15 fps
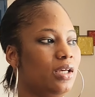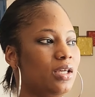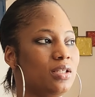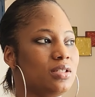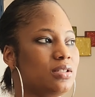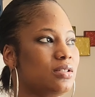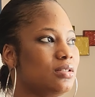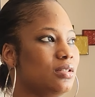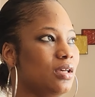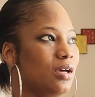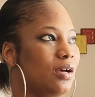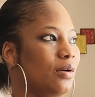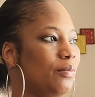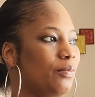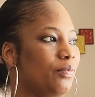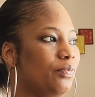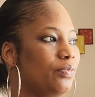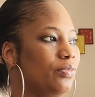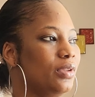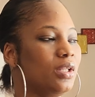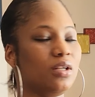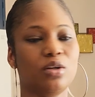It's
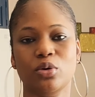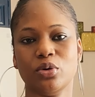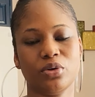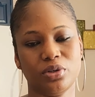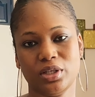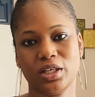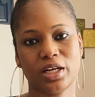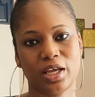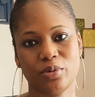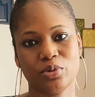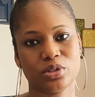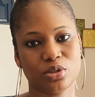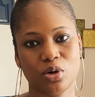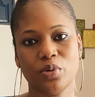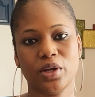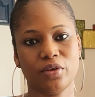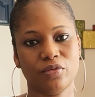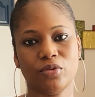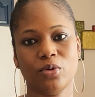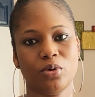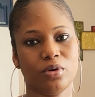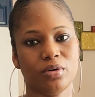the look that I was going
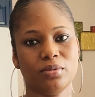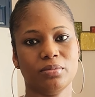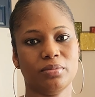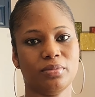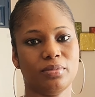for.